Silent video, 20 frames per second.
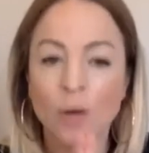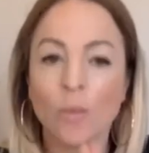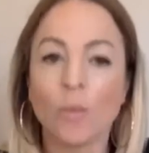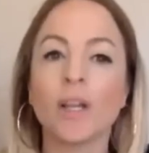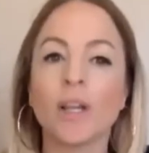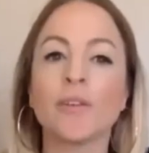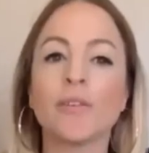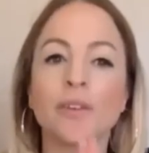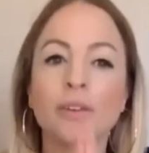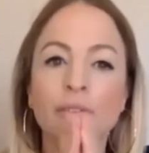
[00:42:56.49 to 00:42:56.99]

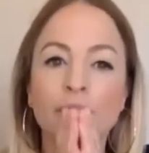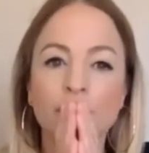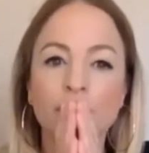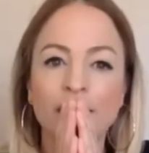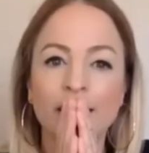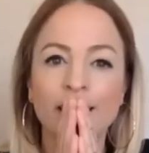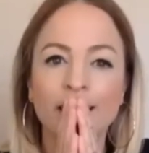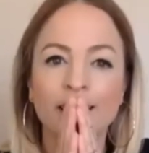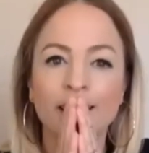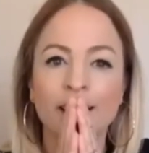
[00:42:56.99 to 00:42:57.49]
Well, if you
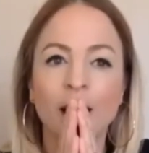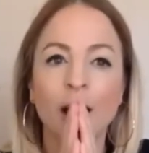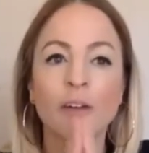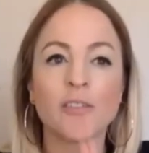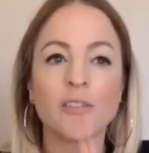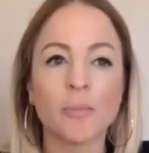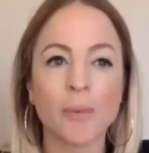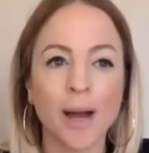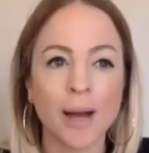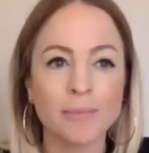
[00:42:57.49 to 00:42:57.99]
feel
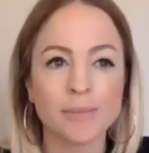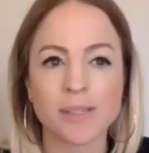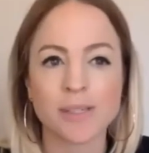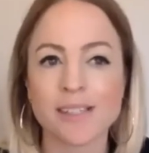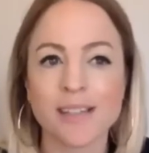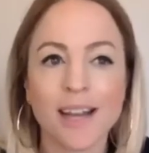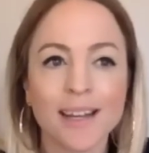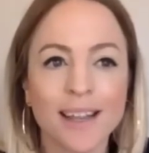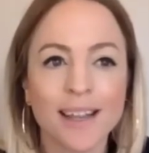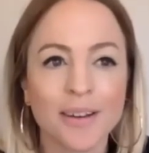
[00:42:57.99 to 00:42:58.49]
overwhelmed,
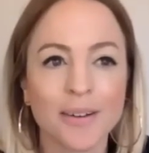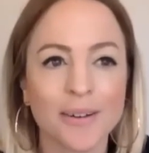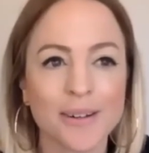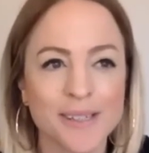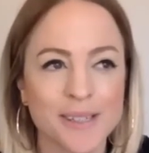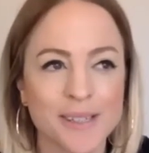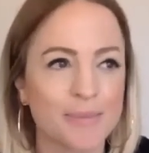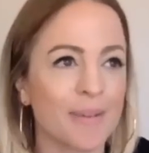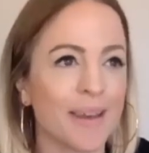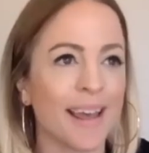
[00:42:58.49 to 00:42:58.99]
slightly
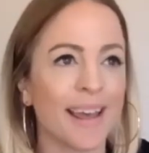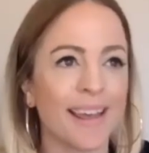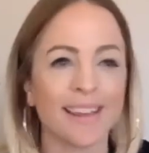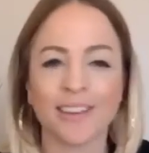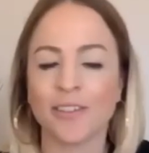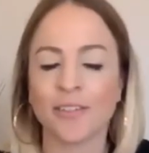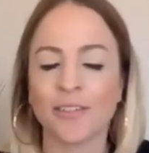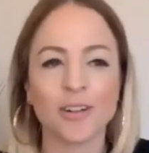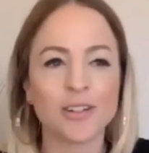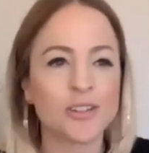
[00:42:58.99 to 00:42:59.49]
annoyed at me,
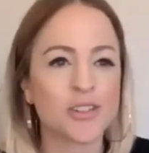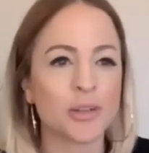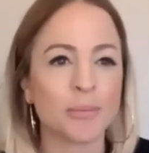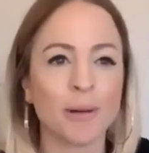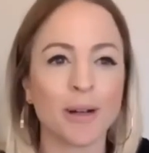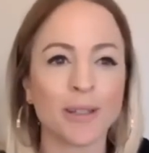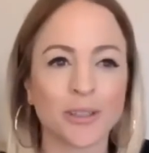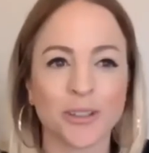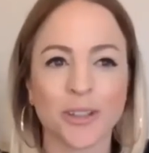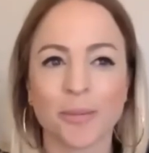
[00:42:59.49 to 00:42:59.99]
you've got too
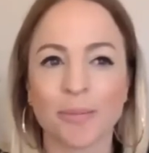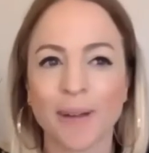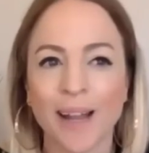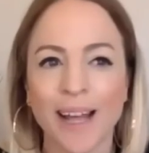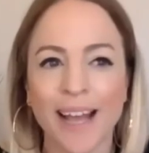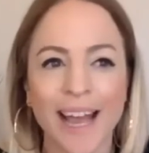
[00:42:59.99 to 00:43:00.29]
much on your plate